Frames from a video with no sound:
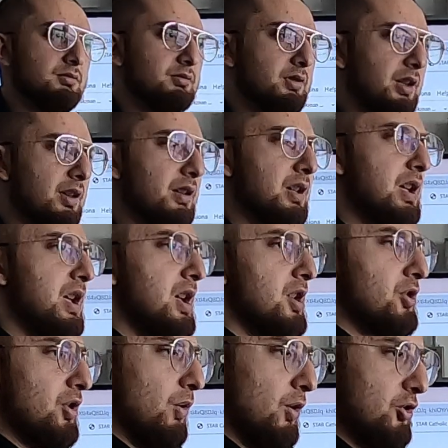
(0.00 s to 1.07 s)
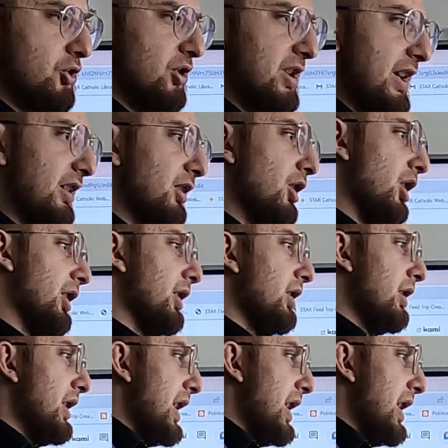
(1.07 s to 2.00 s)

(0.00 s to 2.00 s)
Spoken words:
Okay. So I want you to take a look.